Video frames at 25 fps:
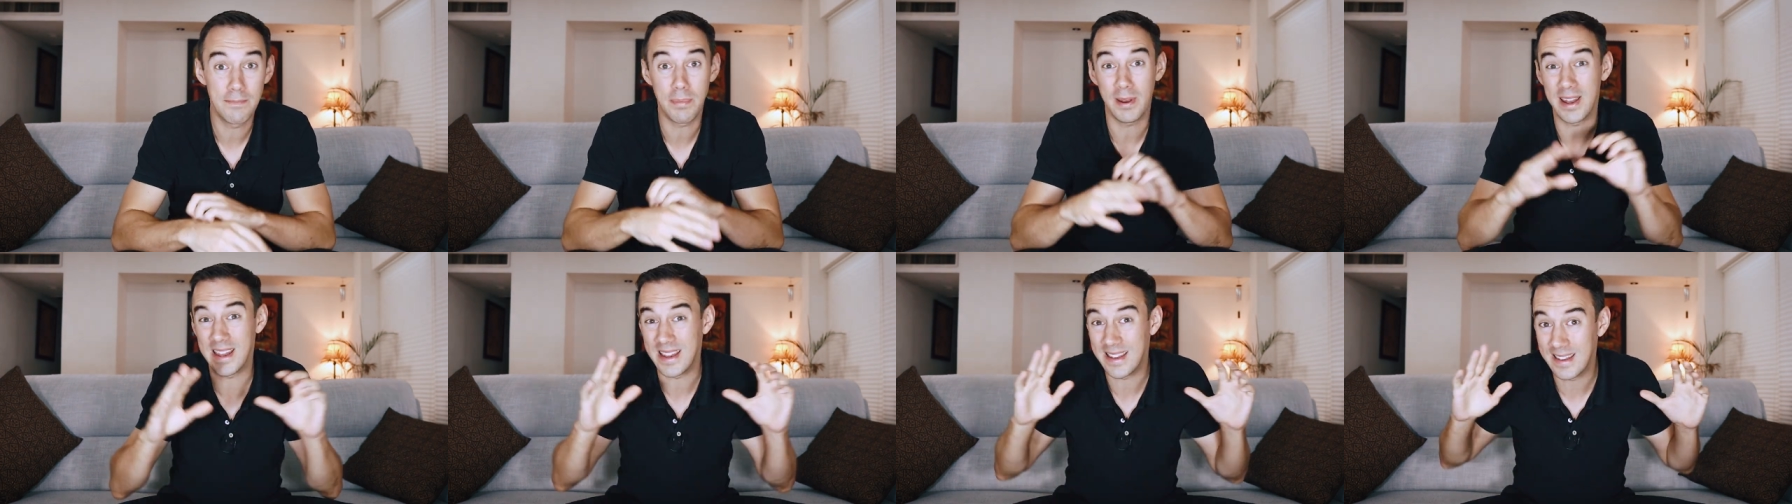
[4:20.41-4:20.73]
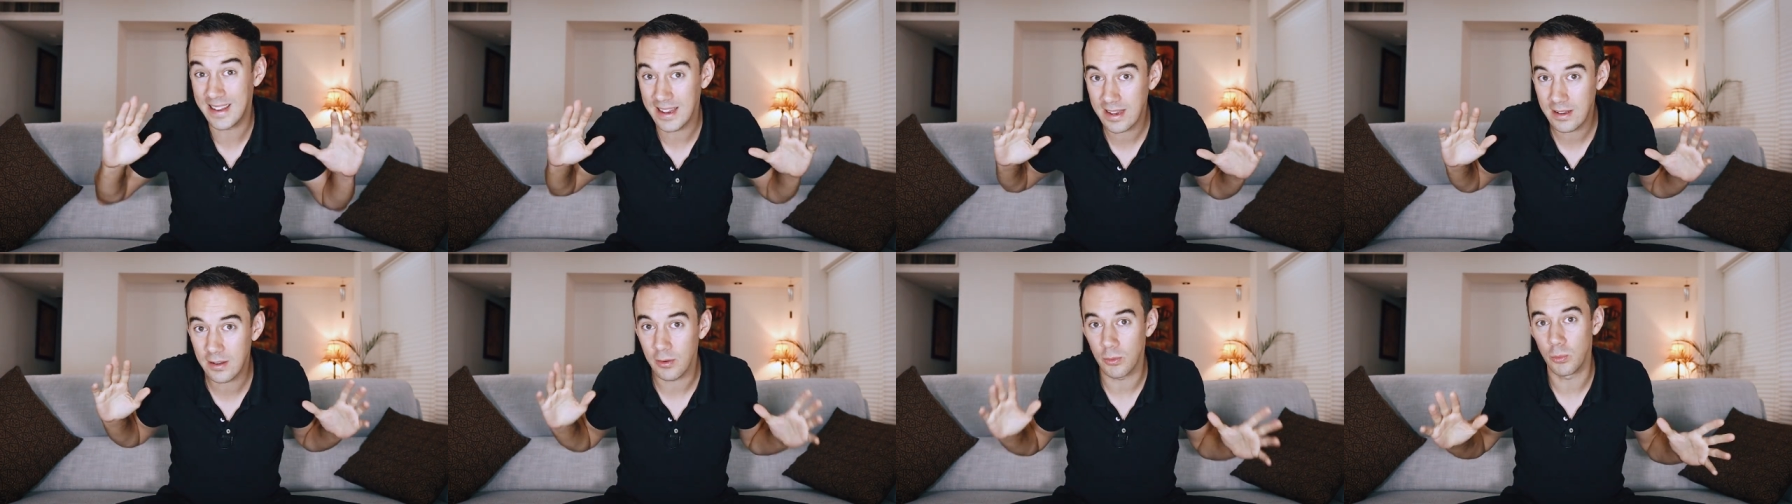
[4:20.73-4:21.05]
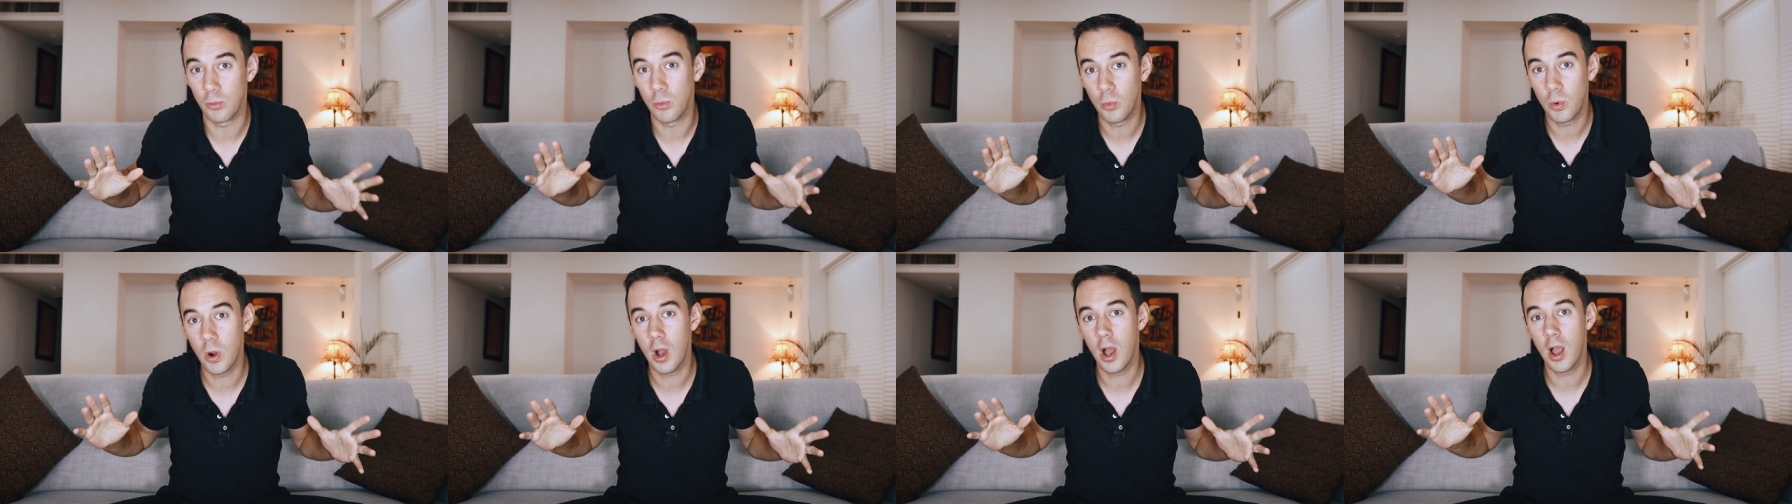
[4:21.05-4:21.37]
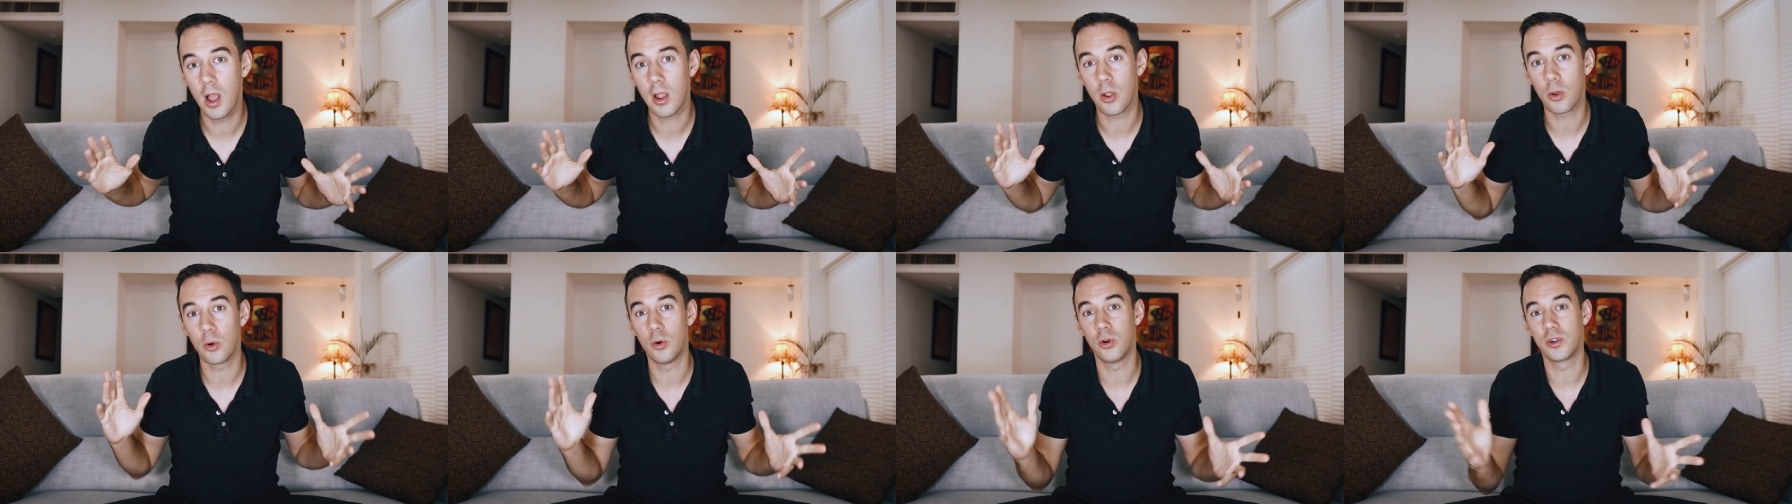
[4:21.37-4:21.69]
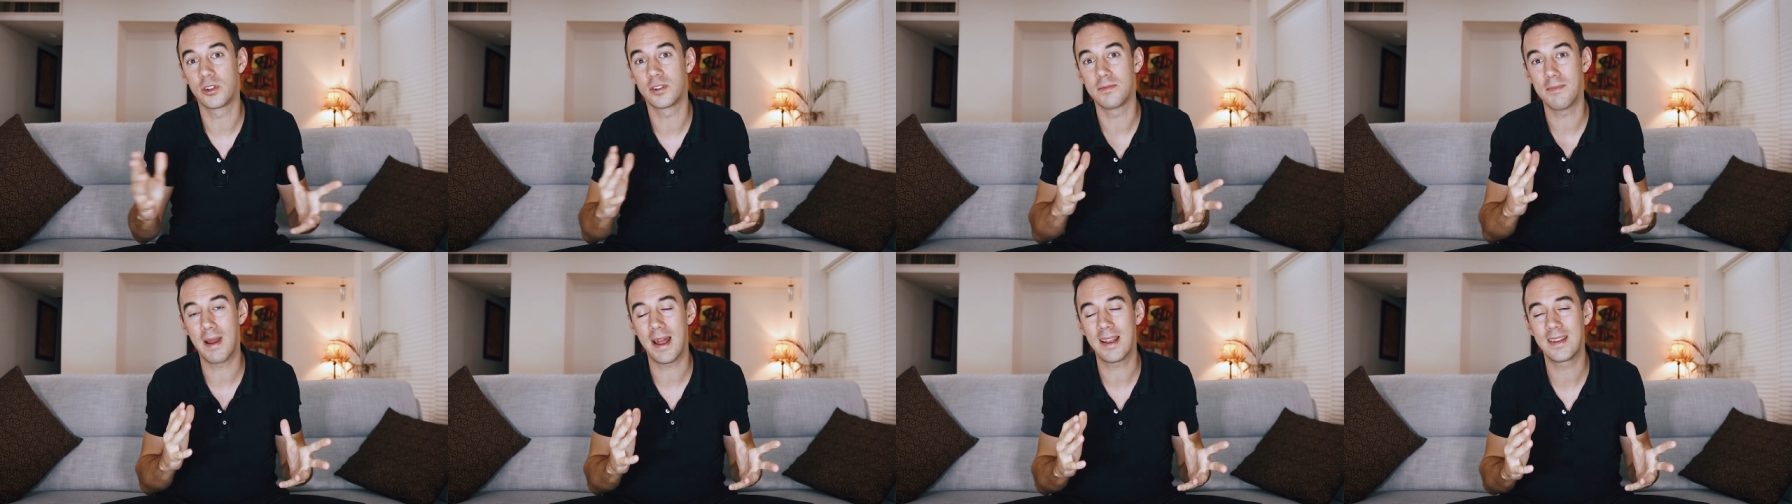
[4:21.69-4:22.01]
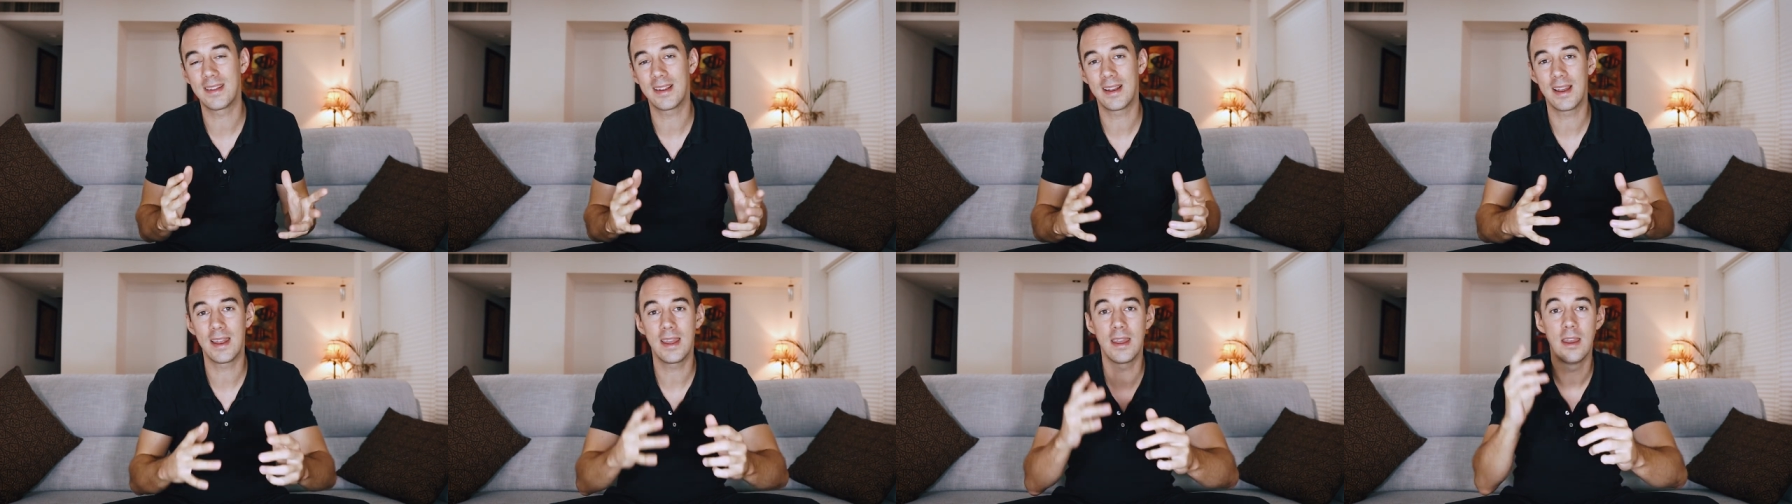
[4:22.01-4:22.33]
but it didn't work
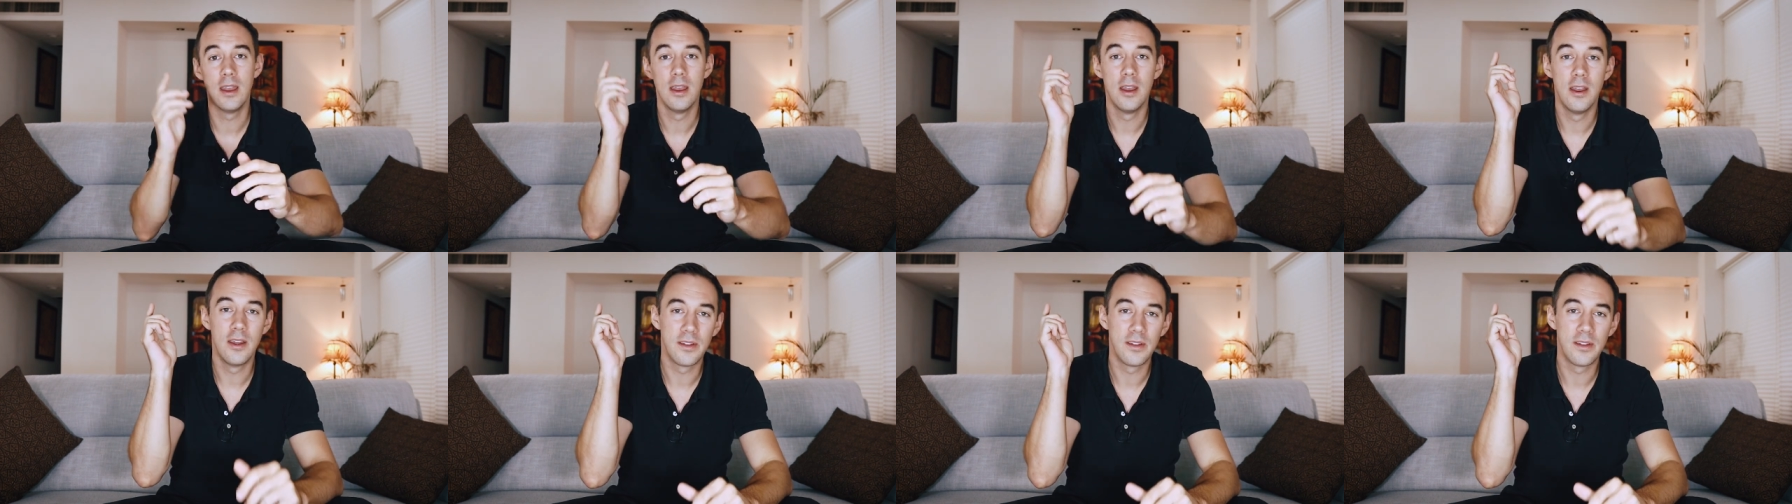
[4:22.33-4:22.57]
automatically.